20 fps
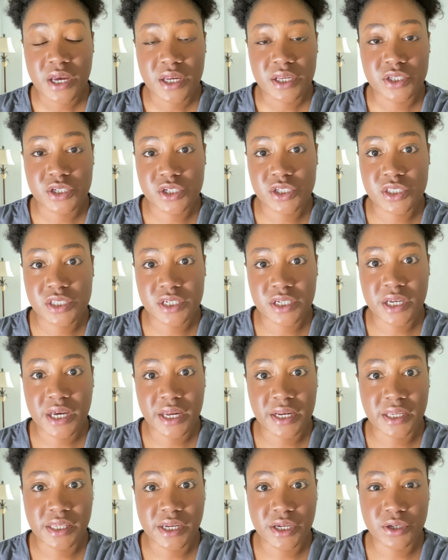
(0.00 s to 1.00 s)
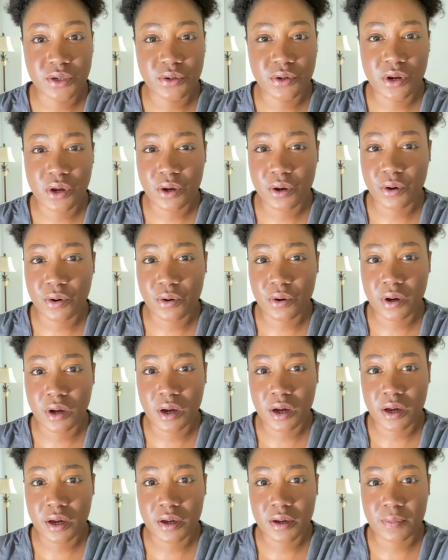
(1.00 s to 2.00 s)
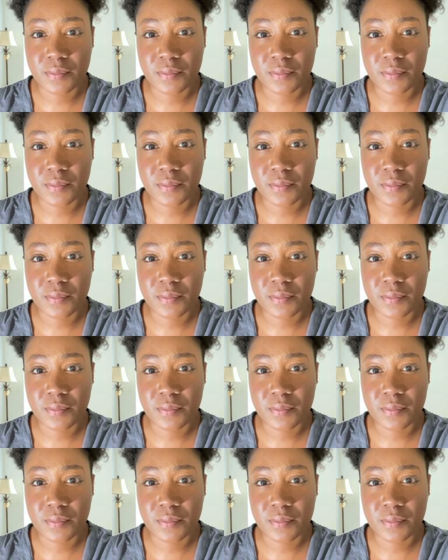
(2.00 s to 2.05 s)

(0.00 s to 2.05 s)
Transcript: just to kind of let you know uh,